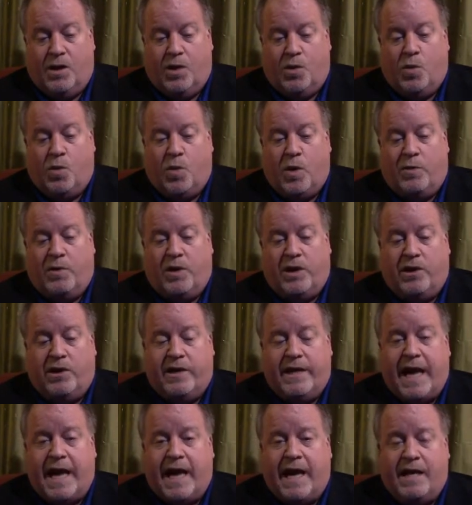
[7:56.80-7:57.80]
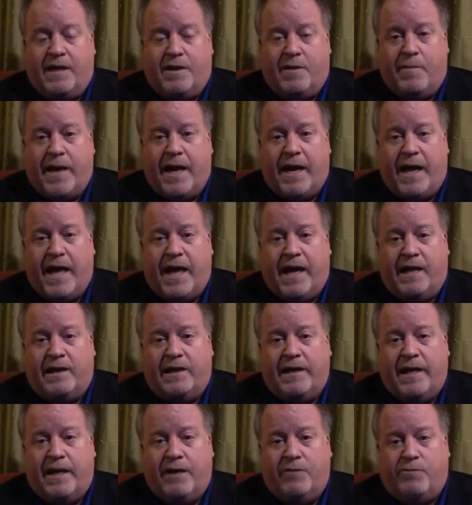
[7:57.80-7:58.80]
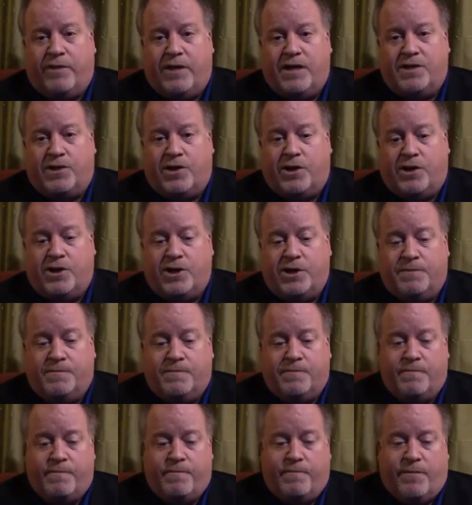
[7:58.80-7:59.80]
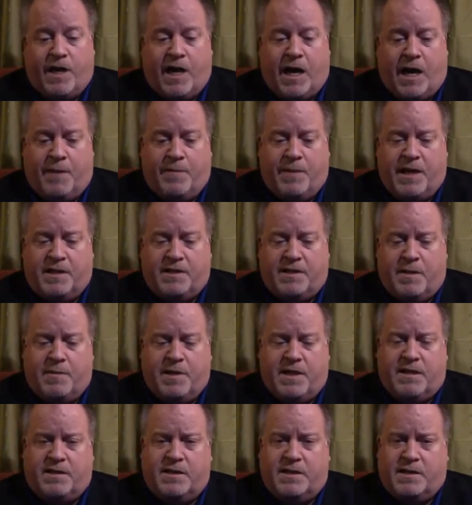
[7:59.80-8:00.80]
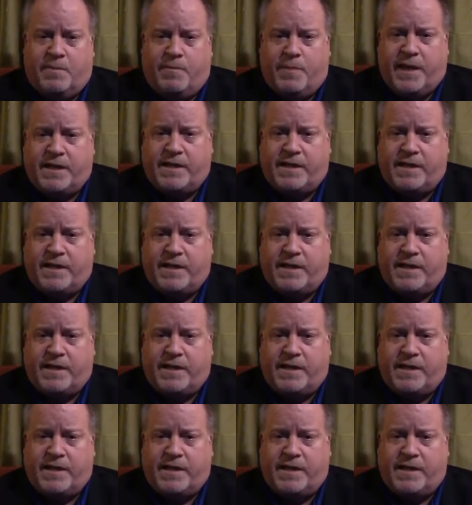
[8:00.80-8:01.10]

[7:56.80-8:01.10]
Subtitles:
When we look at the meta-analytic research, and some of this is a bit